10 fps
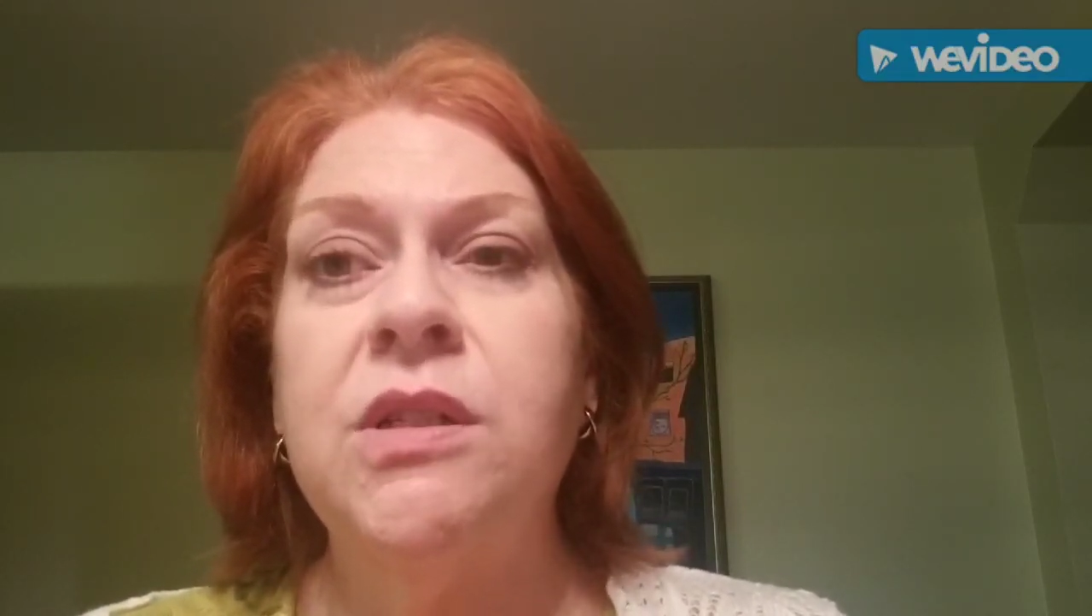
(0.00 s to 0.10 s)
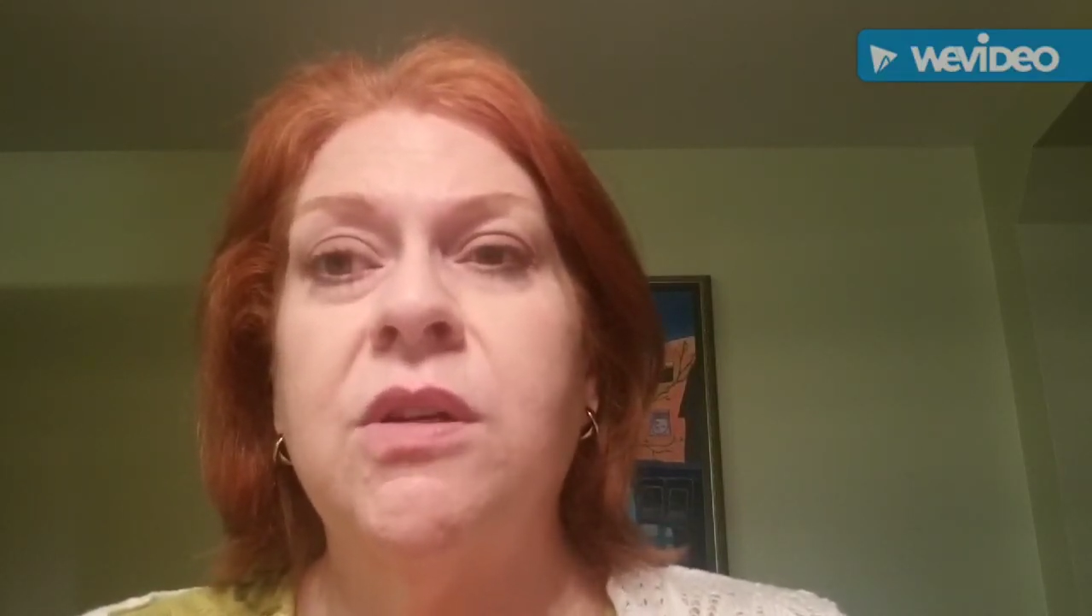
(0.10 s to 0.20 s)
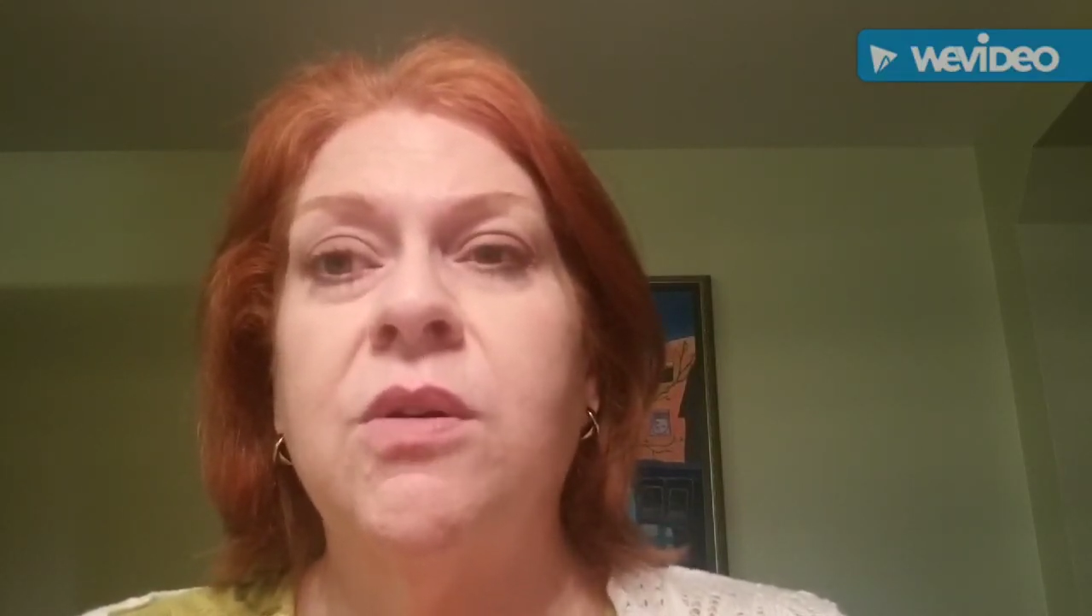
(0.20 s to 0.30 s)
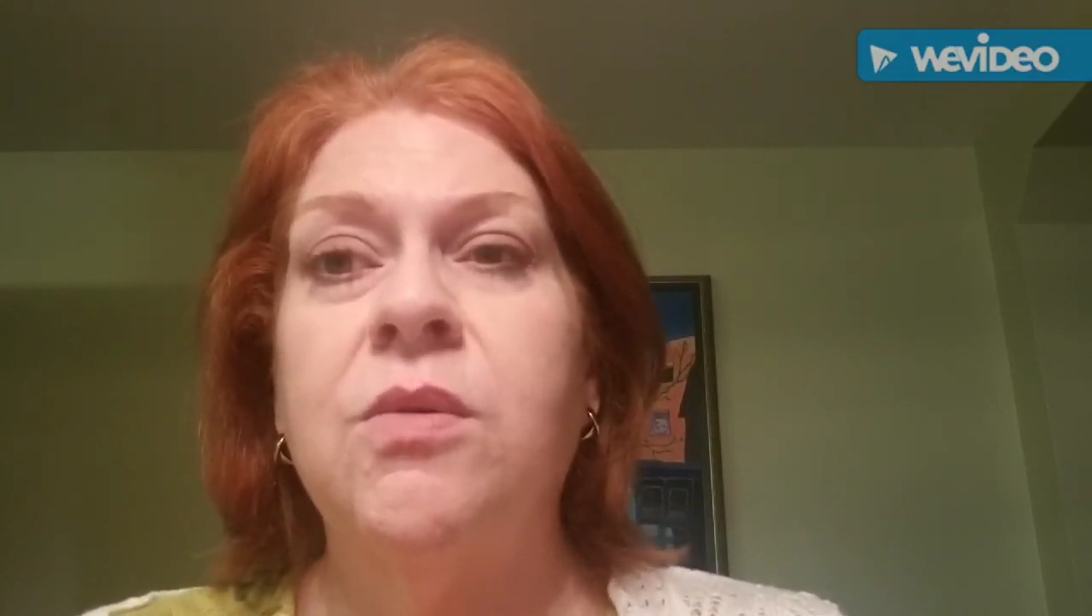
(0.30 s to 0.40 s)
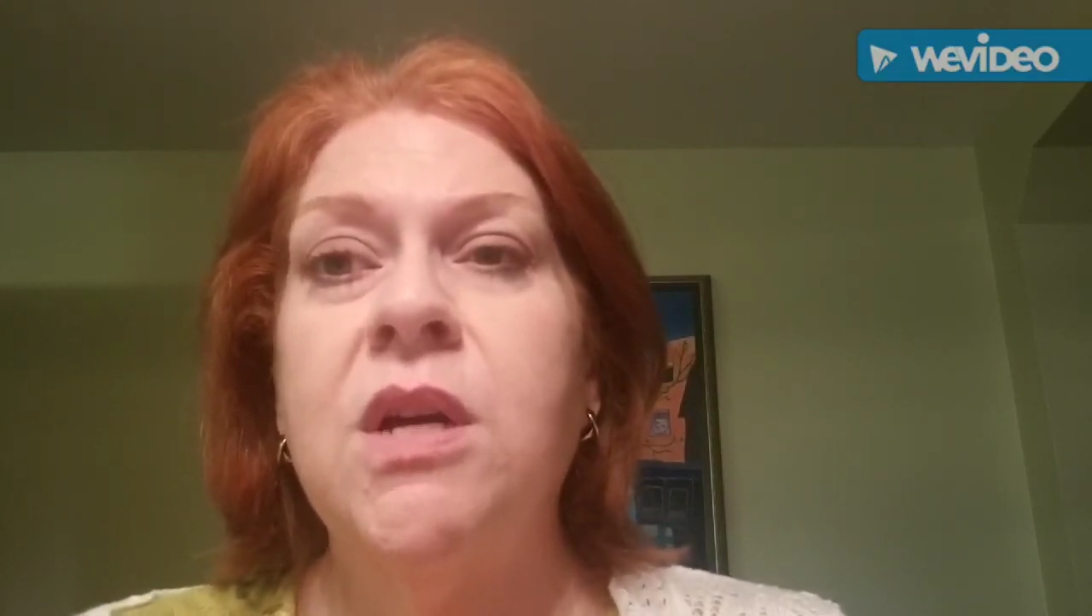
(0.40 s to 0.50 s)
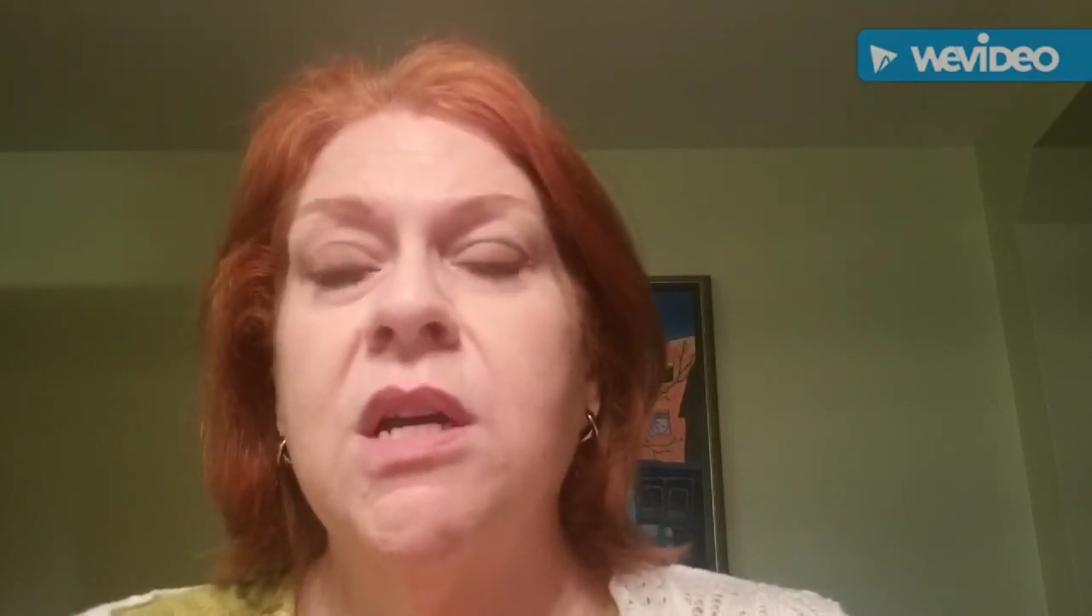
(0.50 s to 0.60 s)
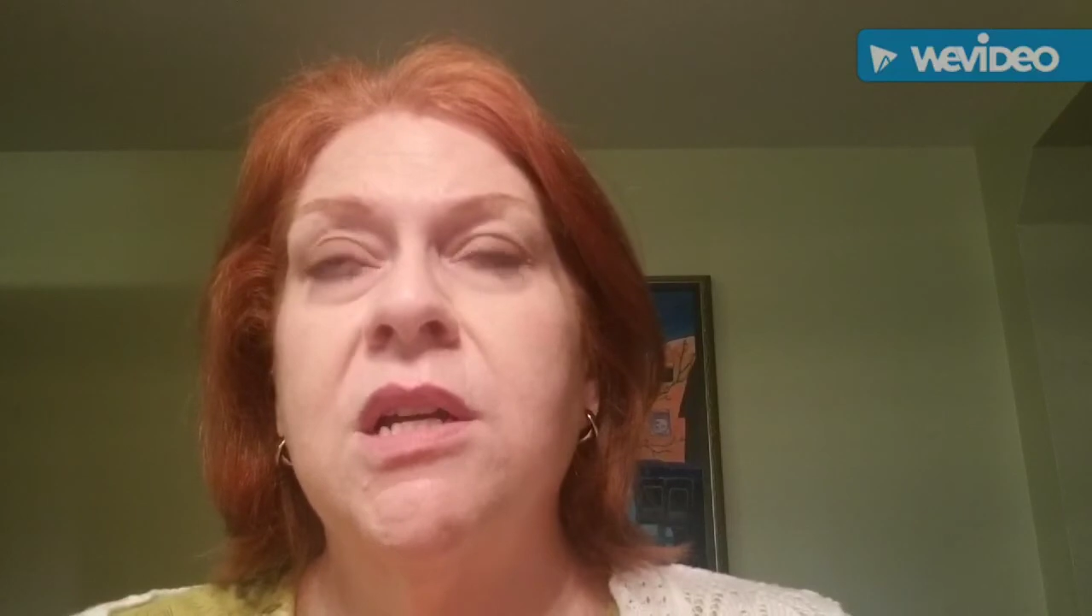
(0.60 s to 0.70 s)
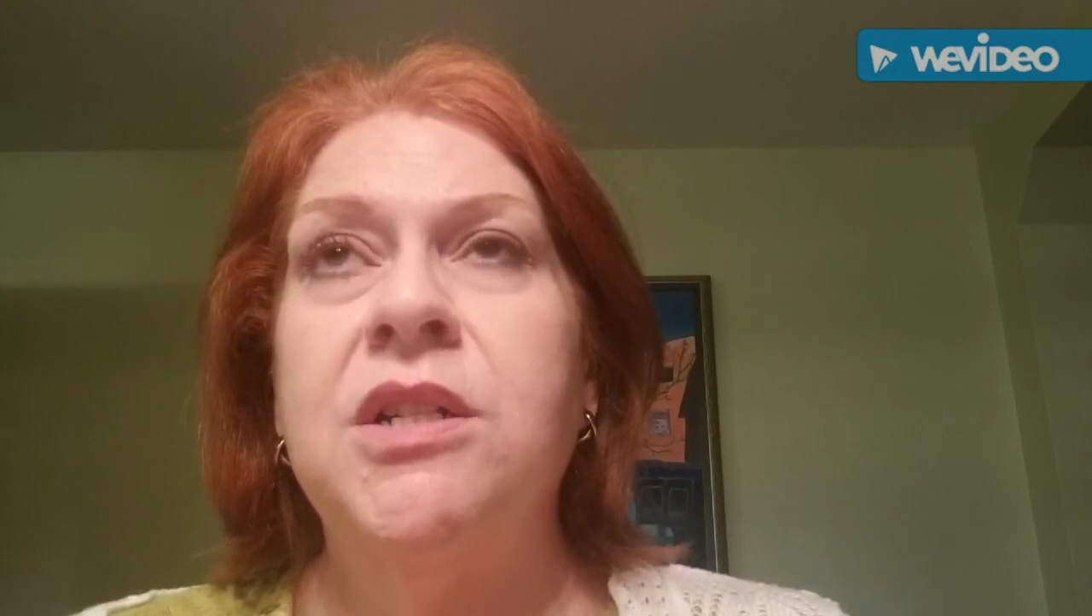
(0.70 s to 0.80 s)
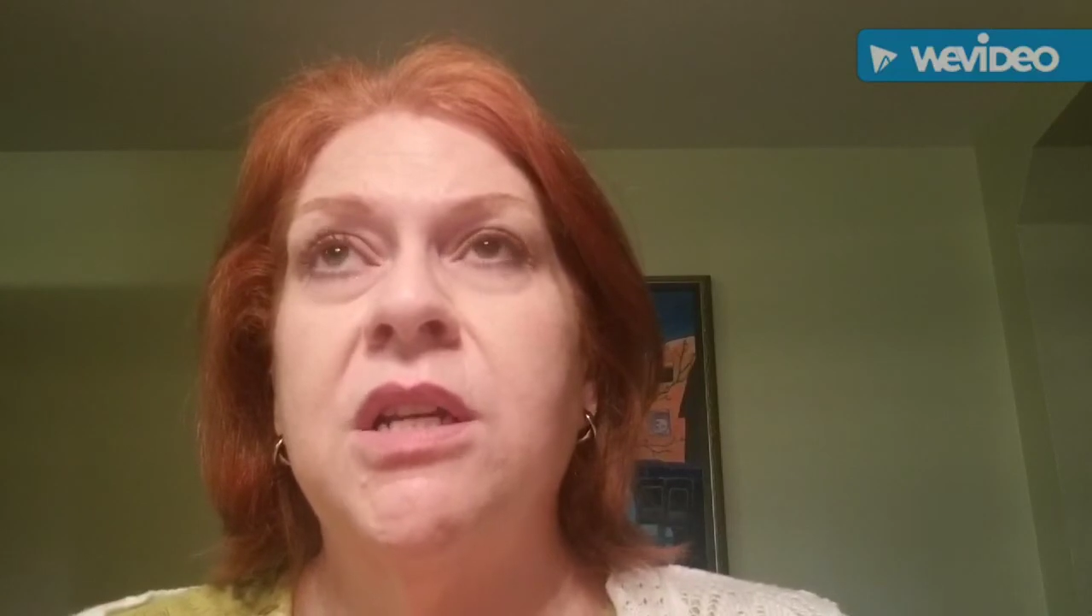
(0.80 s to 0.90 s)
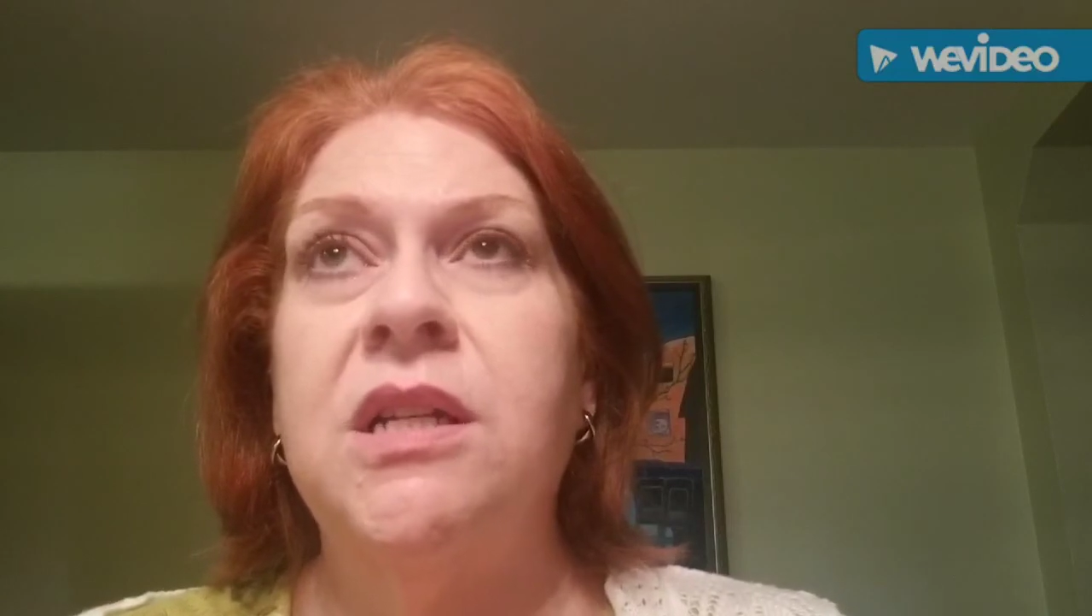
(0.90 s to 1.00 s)
So
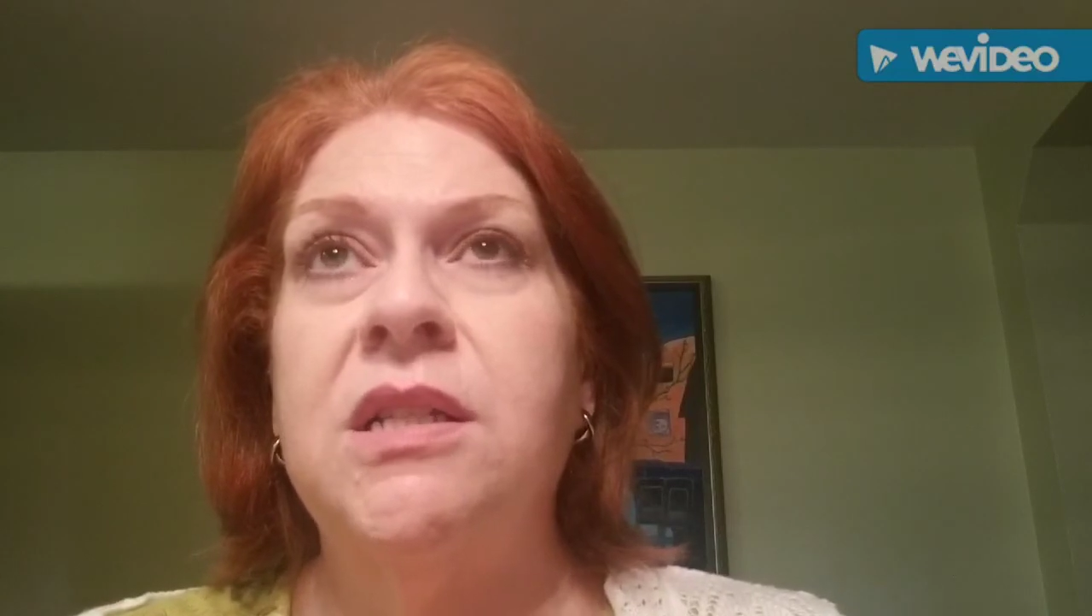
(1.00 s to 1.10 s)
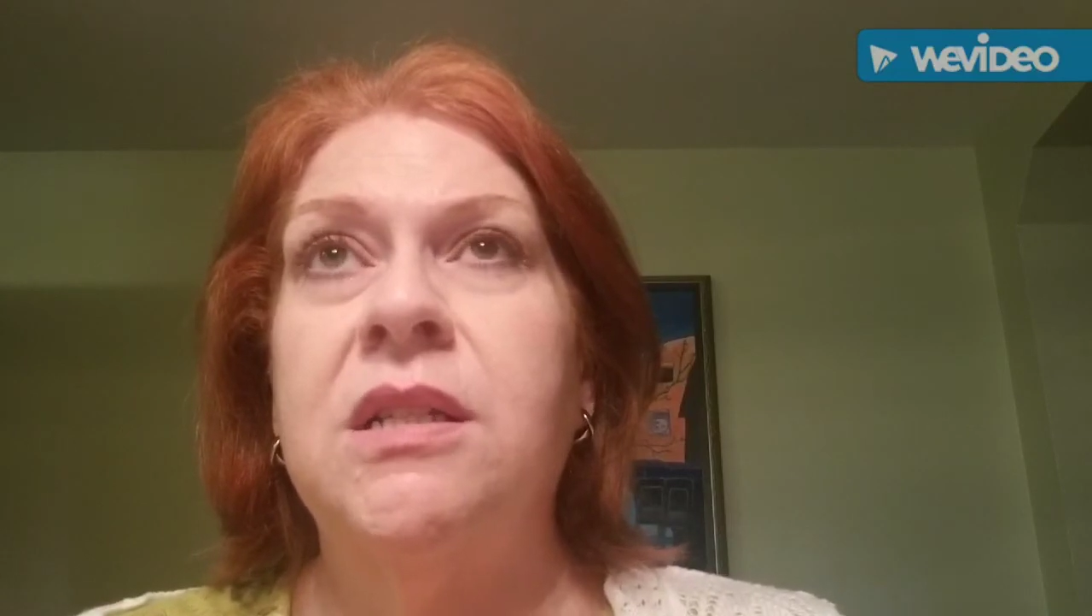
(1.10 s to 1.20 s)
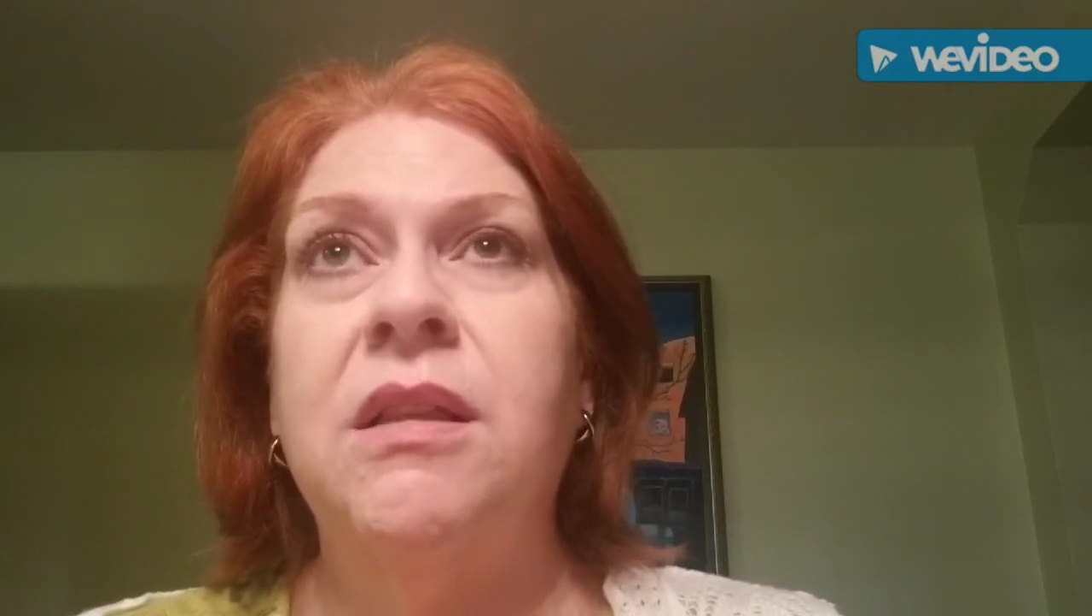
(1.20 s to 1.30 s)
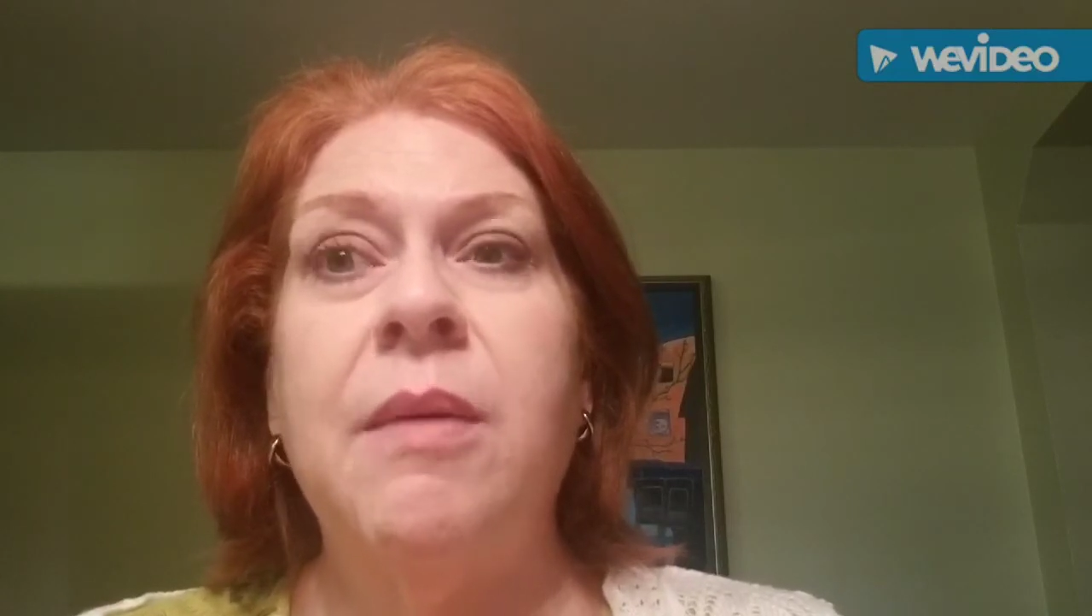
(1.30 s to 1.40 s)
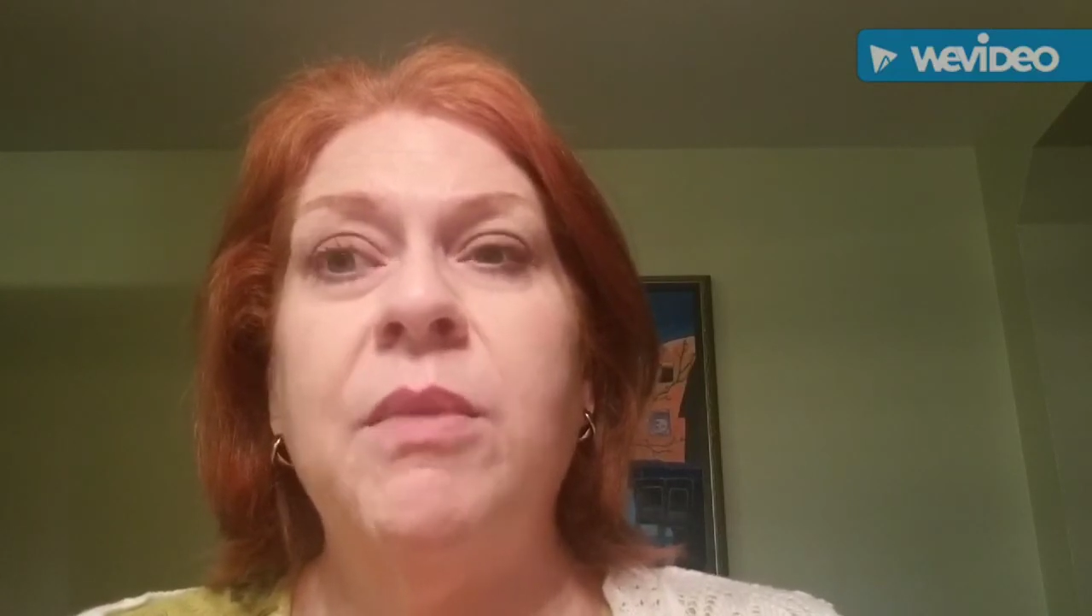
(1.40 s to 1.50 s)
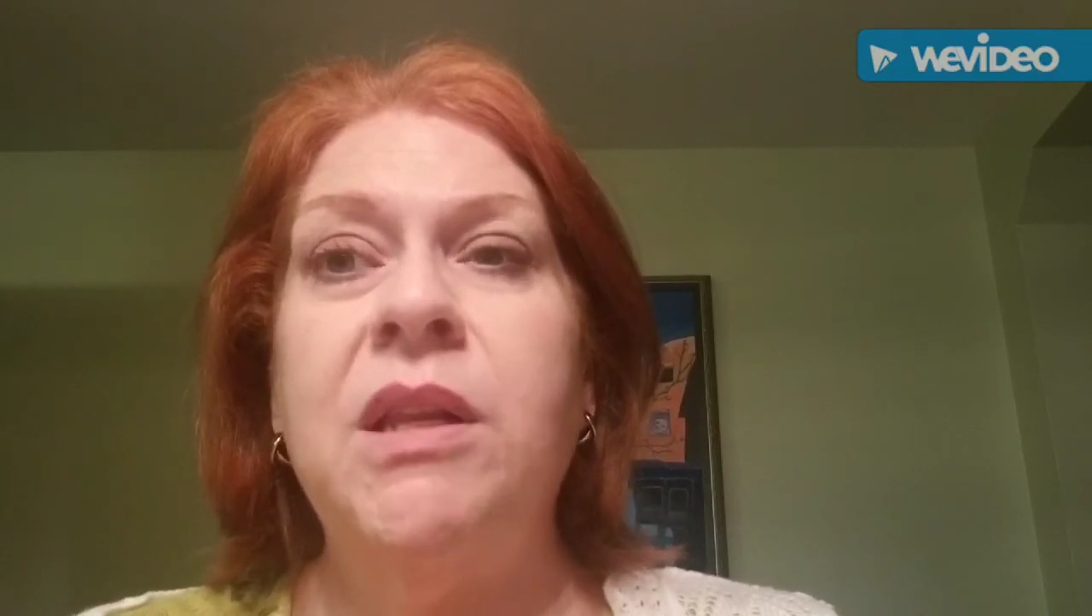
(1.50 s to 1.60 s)
just let